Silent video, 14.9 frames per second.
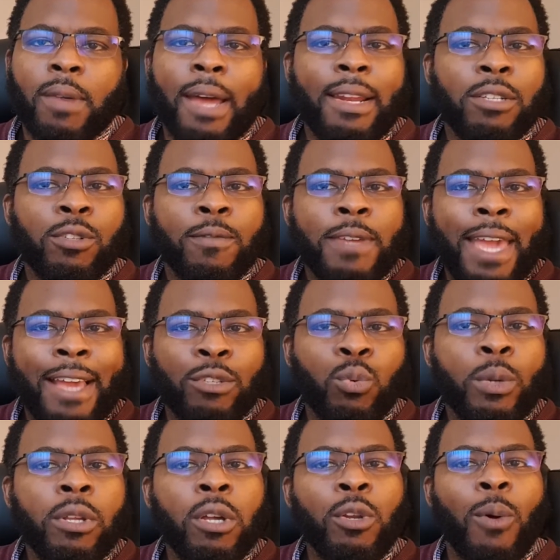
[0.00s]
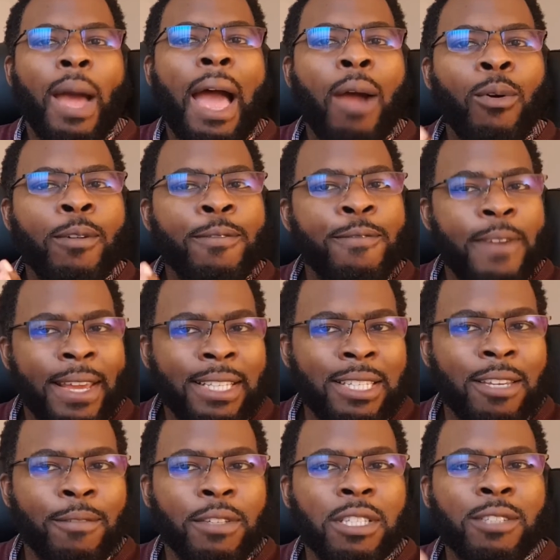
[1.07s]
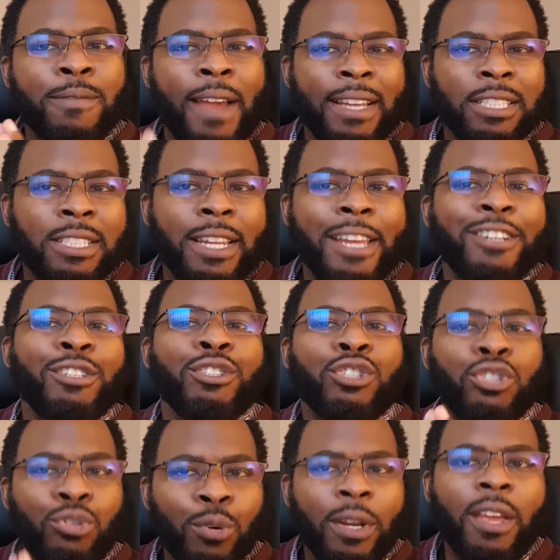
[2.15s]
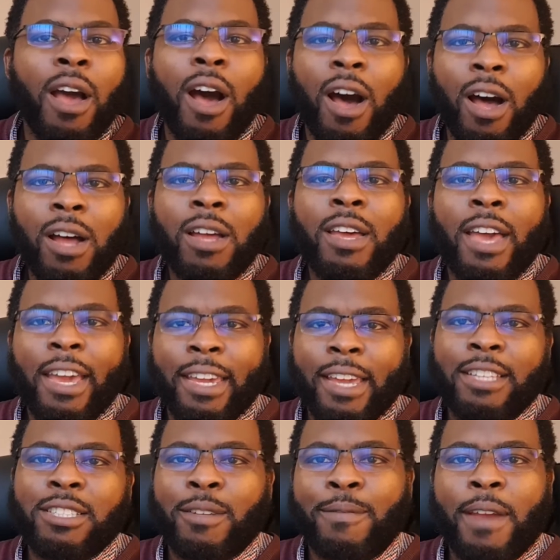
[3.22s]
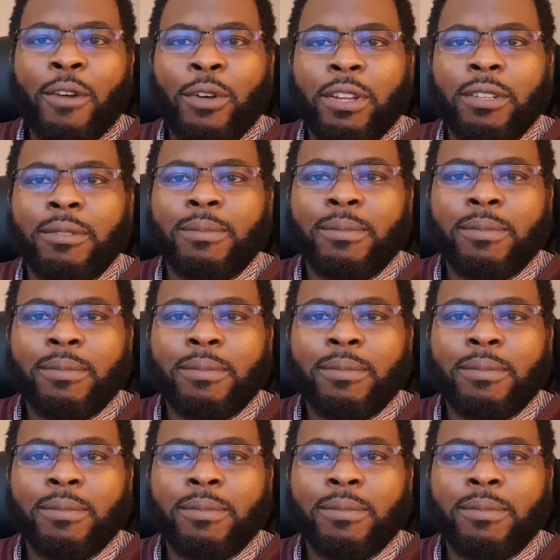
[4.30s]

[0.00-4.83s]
And as of yet, we don't know how effective these vaccinations truly are against the variant.